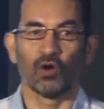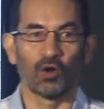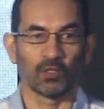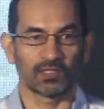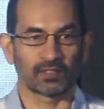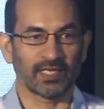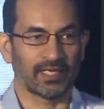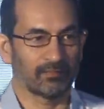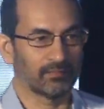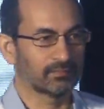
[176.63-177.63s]
all the
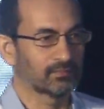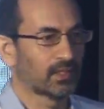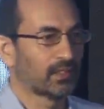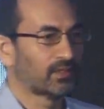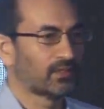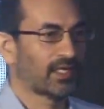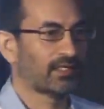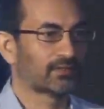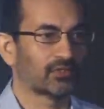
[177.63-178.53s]
time, right?